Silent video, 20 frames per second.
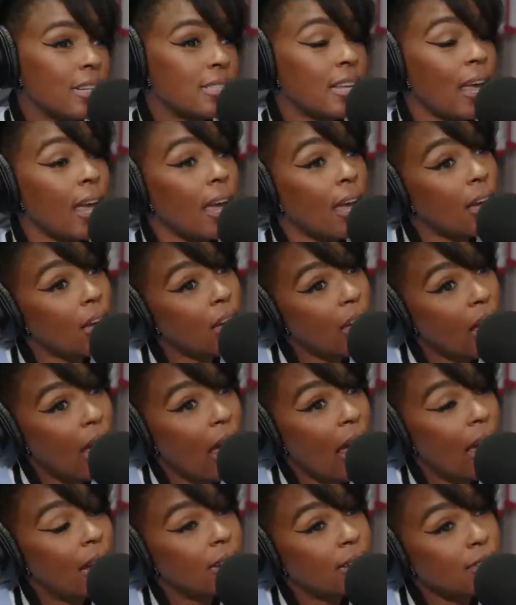they saying,
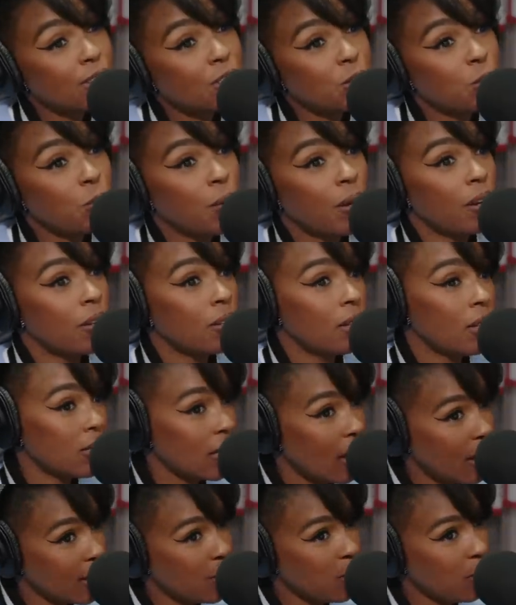and this is what
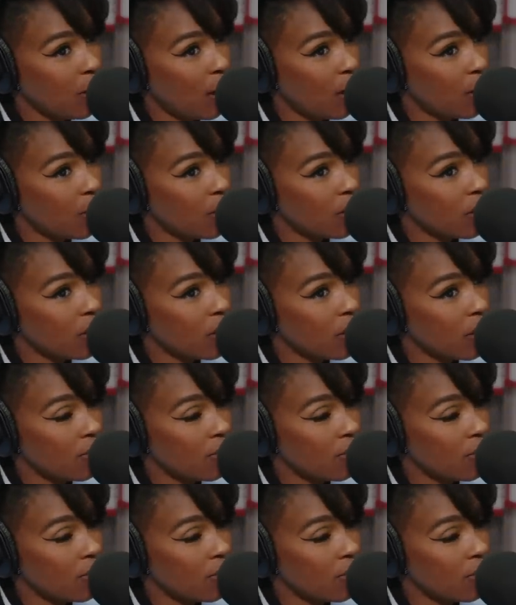this how you know